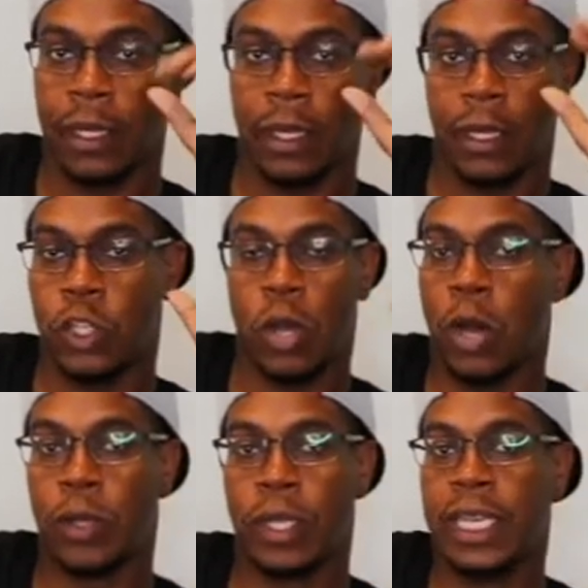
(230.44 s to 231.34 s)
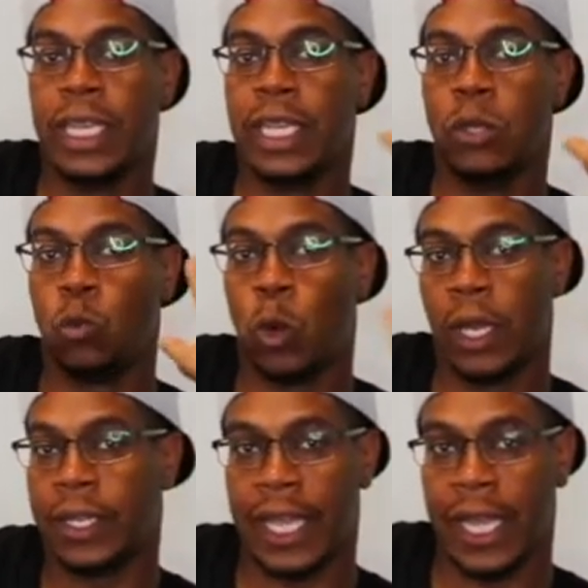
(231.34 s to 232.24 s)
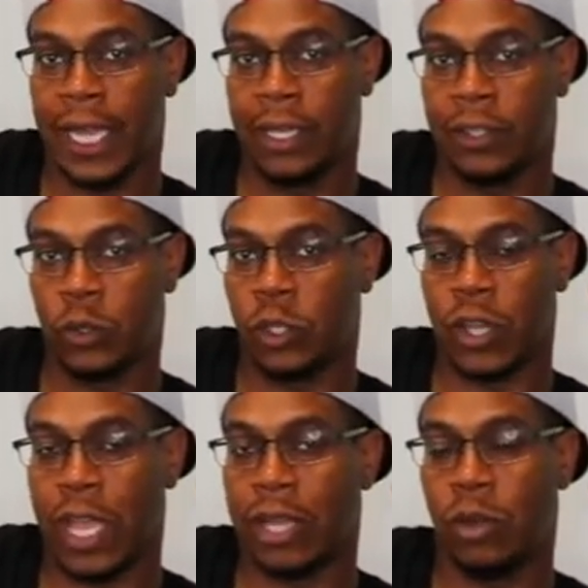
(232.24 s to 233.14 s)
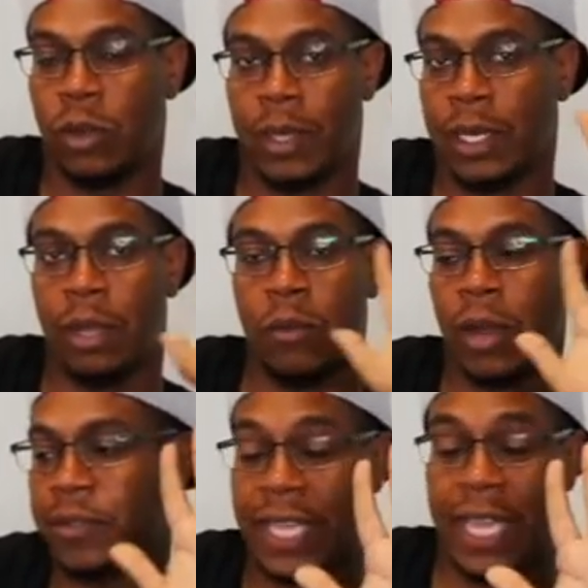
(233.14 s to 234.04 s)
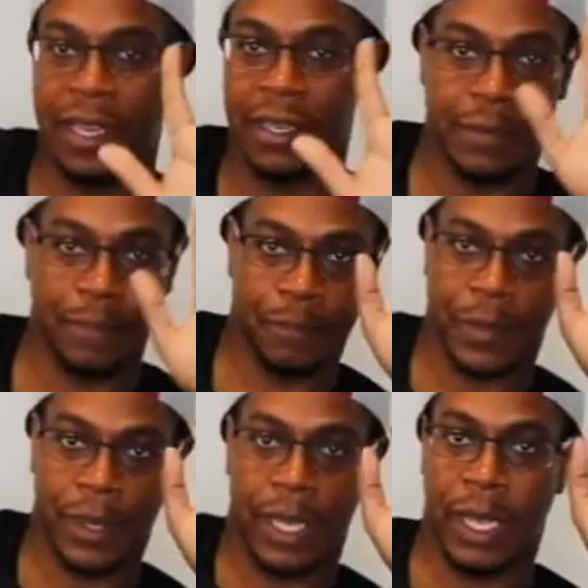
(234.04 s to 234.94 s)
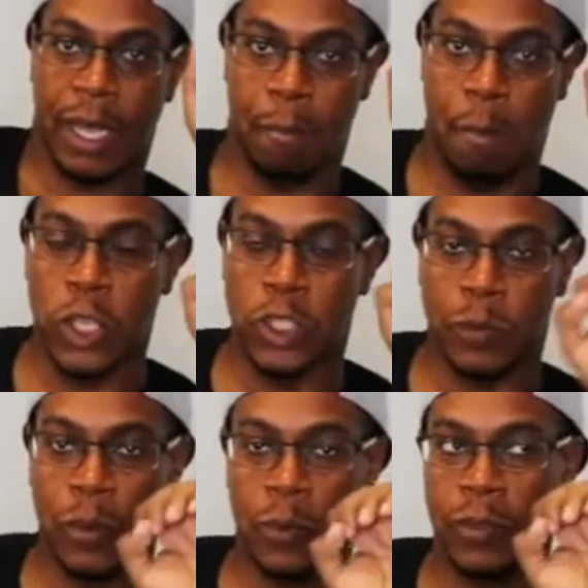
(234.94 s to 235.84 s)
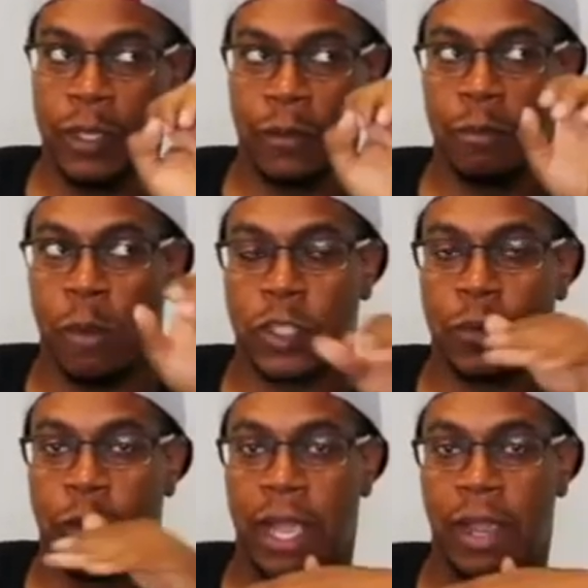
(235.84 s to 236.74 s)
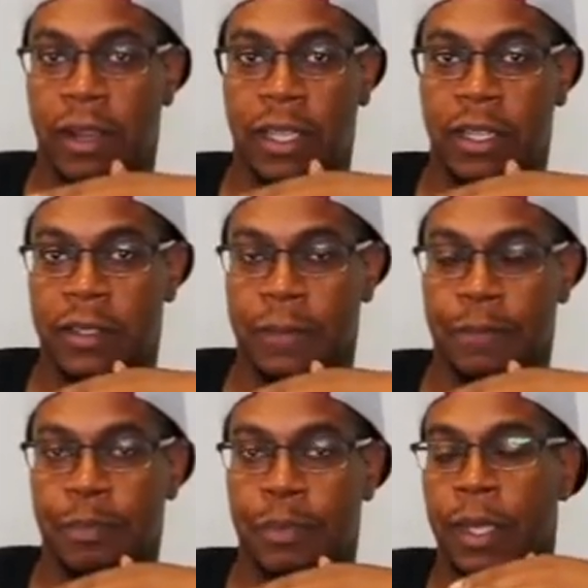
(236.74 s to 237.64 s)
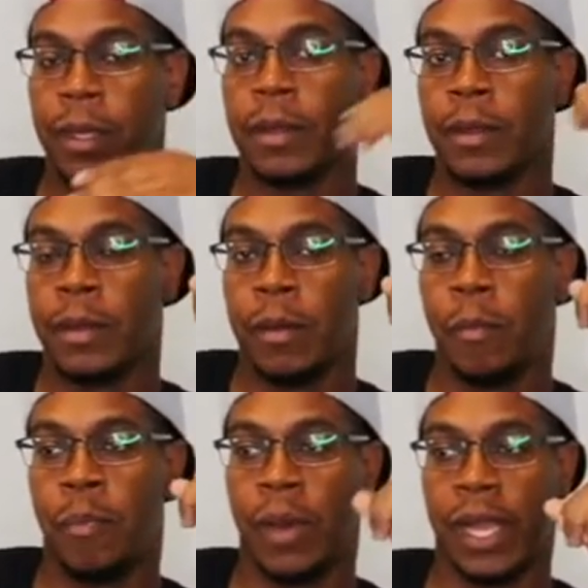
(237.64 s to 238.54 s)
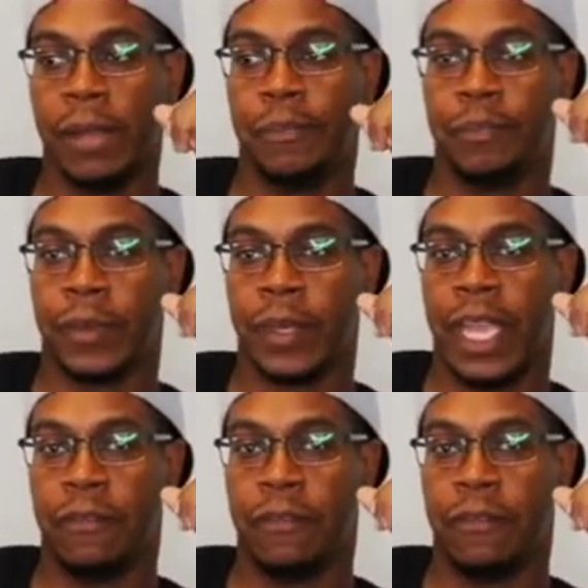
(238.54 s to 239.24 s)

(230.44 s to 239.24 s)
You only need one thing to attract women. And what I'm saying is multiple areas, but if